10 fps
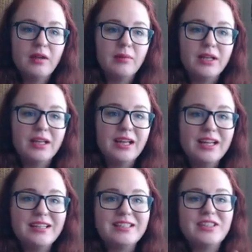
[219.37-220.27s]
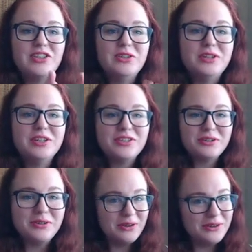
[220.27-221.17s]
Because you can
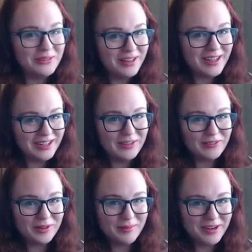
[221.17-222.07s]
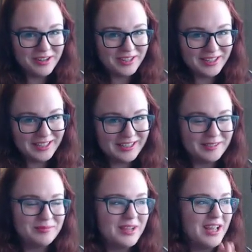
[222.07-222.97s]
do a whole lot if you're
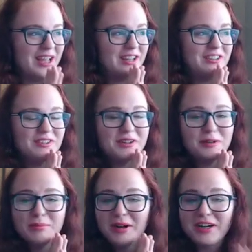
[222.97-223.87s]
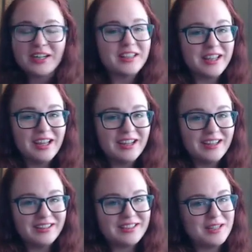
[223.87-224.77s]
marketing, and you can market the heck
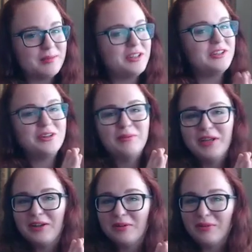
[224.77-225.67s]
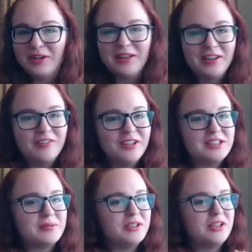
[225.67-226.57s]
out of something, you can make it really
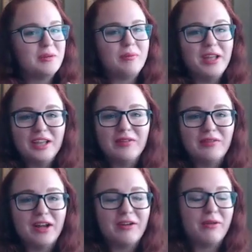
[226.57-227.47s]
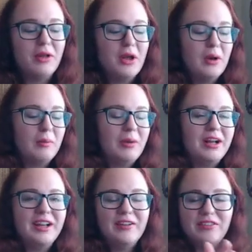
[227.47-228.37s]
visible, you can make it viral,
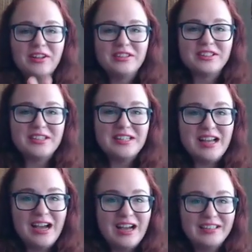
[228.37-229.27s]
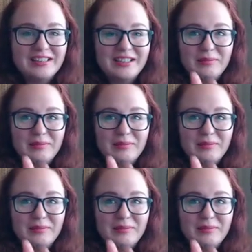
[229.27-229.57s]
but if there's not,